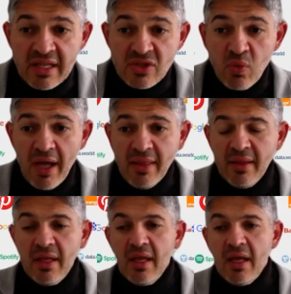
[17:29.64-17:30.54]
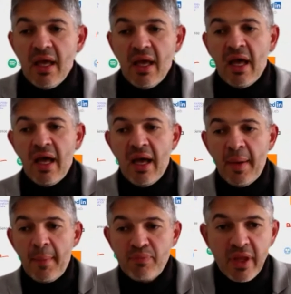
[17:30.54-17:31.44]
least one.
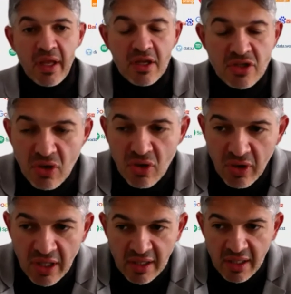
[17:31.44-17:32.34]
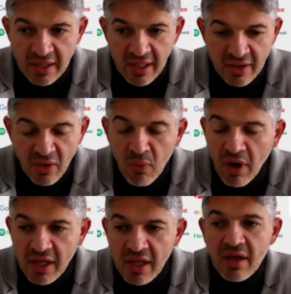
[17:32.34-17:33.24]
Um, so in, in, in the
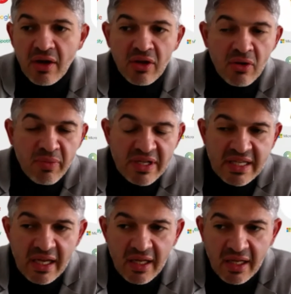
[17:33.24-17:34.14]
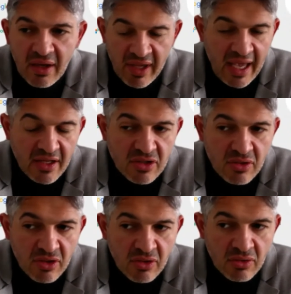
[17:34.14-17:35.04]
work here, you're basically, okay,
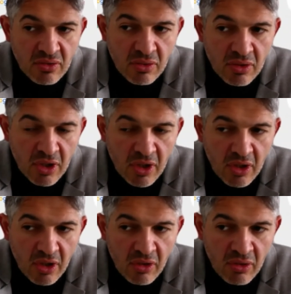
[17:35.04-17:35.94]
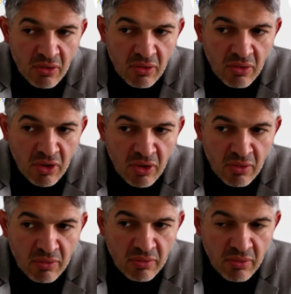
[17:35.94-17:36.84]
so you, you,
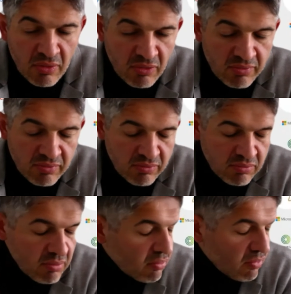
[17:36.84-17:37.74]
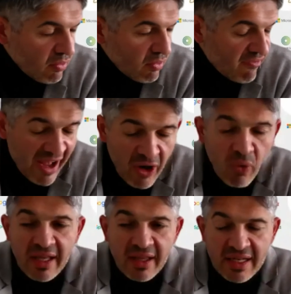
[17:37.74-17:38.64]
you
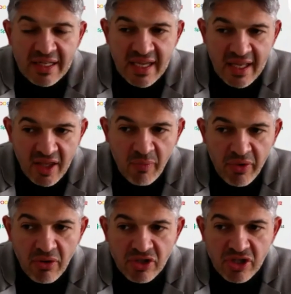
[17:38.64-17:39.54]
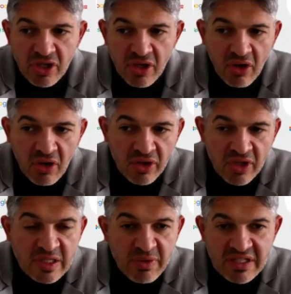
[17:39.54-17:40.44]
evaluate, let's say, the approach uh, on
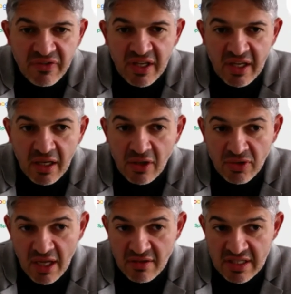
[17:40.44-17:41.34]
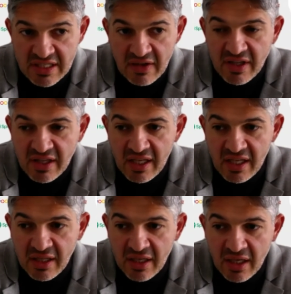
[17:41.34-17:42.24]
this specific uh,
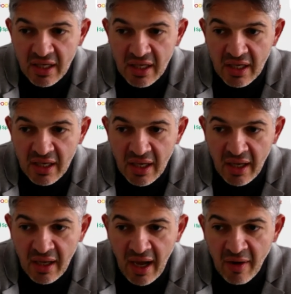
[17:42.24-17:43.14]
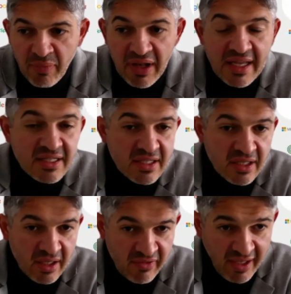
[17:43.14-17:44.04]
2017 uh, uh, R Place
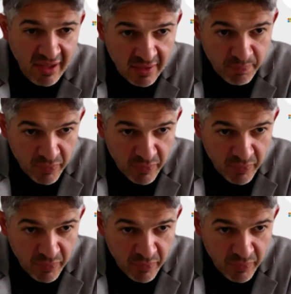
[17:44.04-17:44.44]
uh, event,